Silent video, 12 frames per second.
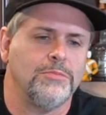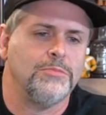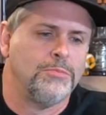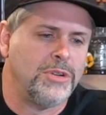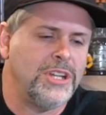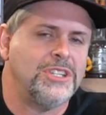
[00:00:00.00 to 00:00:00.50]

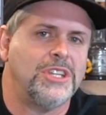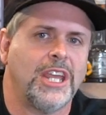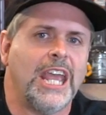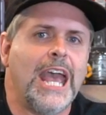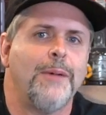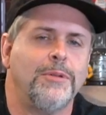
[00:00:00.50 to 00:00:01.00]
bridge the
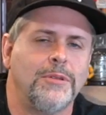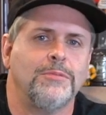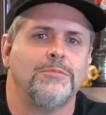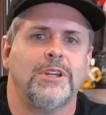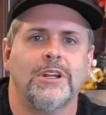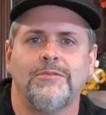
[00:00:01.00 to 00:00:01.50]
gap. And,
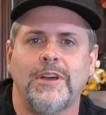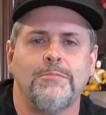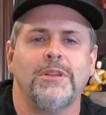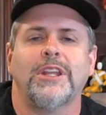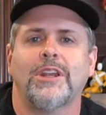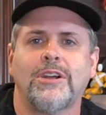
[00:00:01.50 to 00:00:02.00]
you know, if I'm
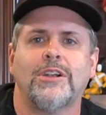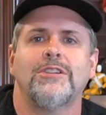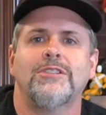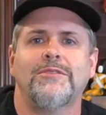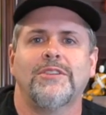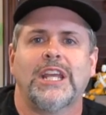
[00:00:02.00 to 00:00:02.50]
playing a
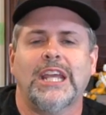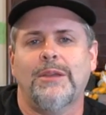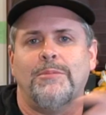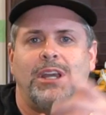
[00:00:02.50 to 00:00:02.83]
card driven game,